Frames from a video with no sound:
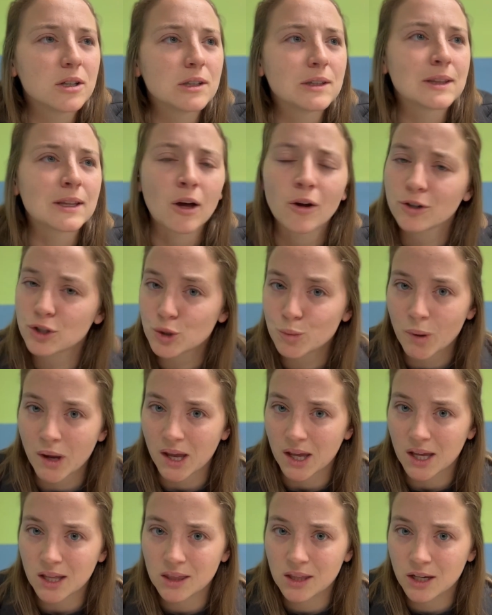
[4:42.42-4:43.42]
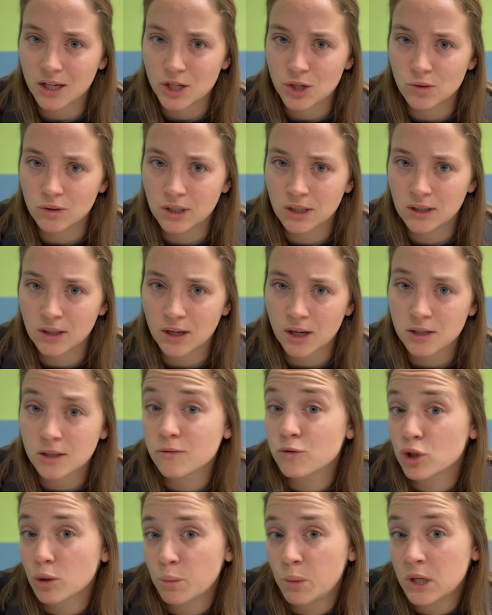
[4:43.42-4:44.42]
launch pad that you can kind
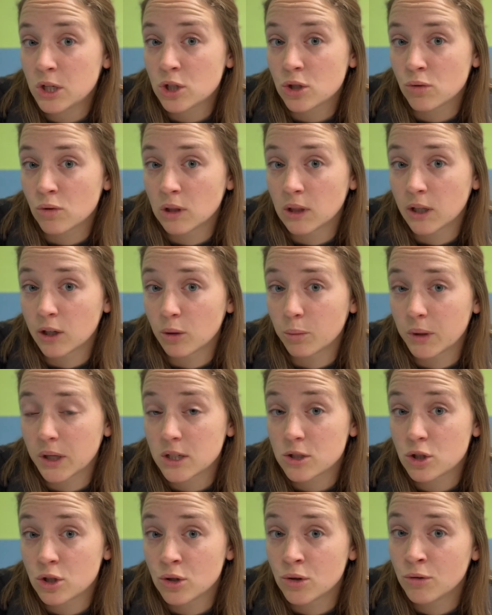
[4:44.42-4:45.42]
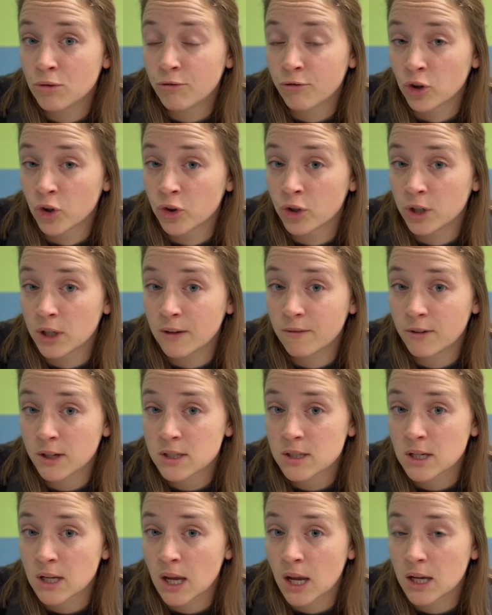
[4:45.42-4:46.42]
of jump into a little bit to further
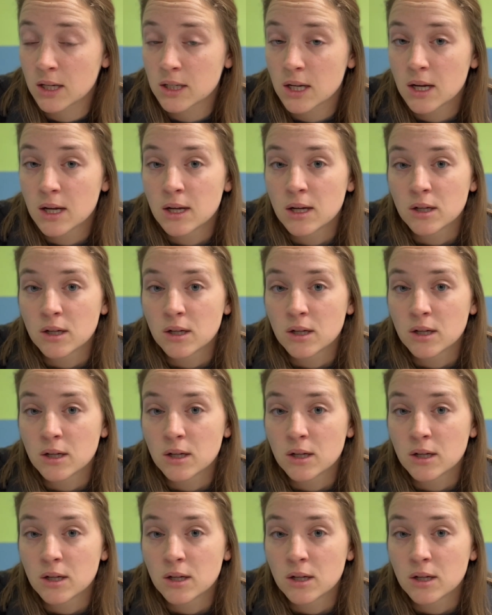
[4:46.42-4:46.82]
investigate.